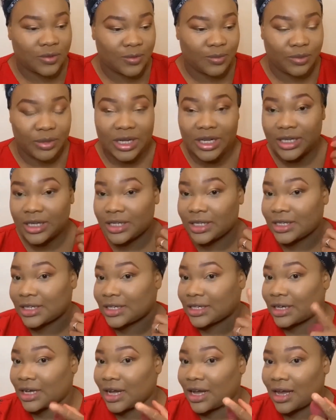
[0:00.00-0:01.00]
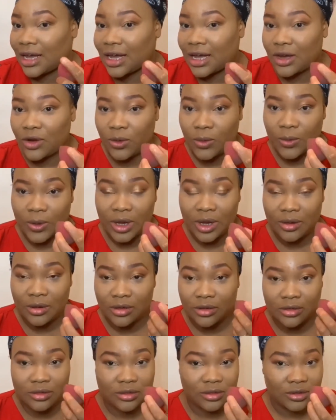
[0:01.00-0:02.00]
blending that out
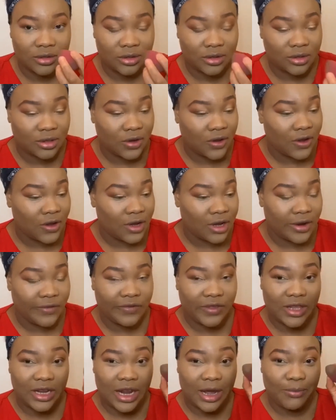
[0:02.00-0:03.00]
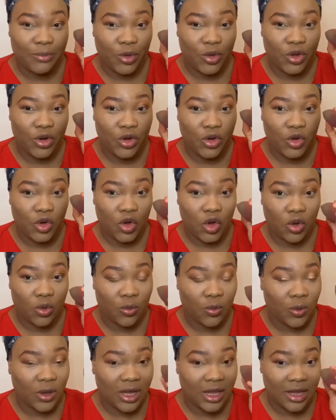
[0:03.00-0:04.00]
and everything, I'm gonna
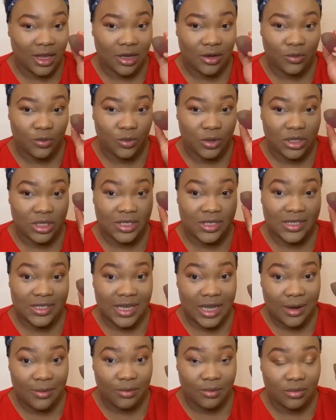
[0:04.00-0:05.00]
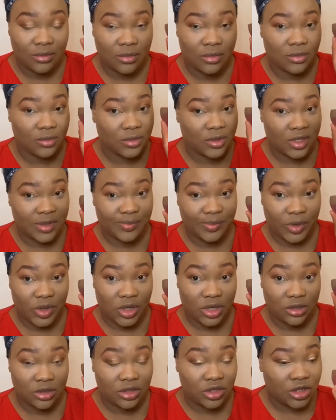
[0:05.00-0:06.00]
go in with the same
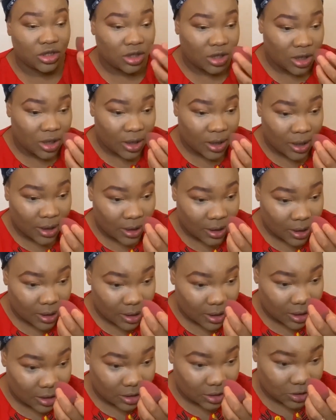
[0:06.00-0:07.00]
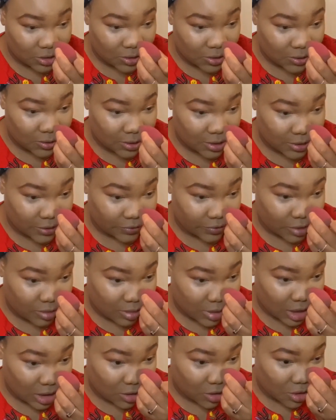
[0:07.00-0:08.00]
sponge and just use it for
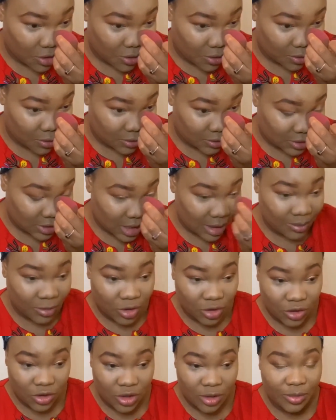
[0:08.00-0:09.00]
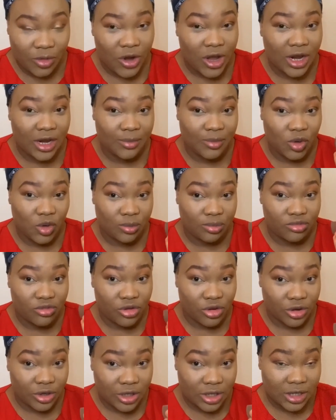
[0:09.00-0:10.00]
my nose. I'm not gonna put any more
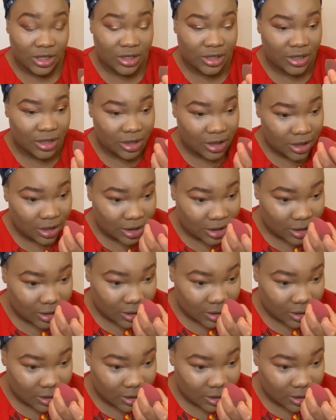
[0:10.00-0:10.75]
products in it.